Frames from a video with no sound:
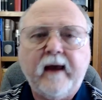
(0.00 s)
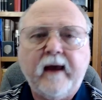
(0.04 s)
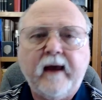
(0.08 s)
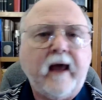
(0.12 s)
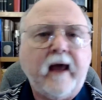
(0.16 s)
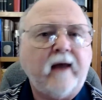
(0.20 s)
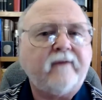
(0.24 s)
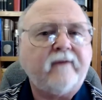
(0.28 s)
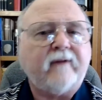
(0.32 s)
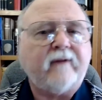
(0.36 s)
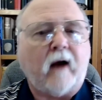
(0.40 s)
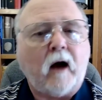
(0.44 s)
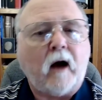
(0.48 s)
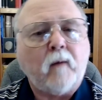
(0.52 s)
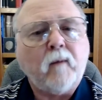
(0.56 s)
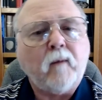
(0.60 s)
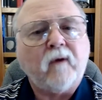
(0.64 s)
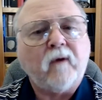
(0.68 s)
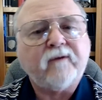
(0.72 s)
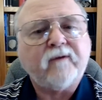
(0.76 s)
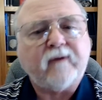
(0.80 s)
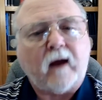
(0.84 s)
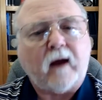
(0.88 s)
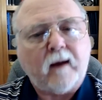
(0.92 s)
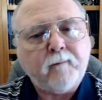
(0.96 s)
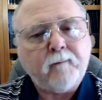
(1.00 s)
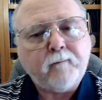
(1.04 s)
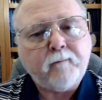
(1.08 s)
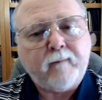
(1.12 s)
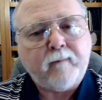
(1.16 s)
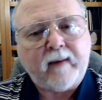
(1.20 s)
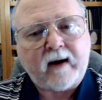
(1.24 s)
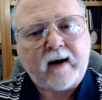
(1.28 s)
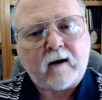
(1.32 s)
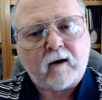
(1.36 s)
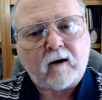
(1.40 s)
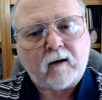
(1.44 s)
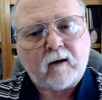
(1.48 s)
It's almost
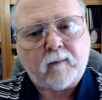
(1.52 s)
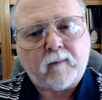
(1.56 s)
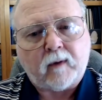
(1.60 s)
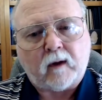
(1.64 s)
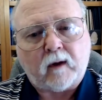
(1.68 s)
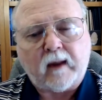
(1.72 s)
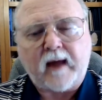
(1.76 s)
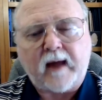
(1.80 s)
unbearable.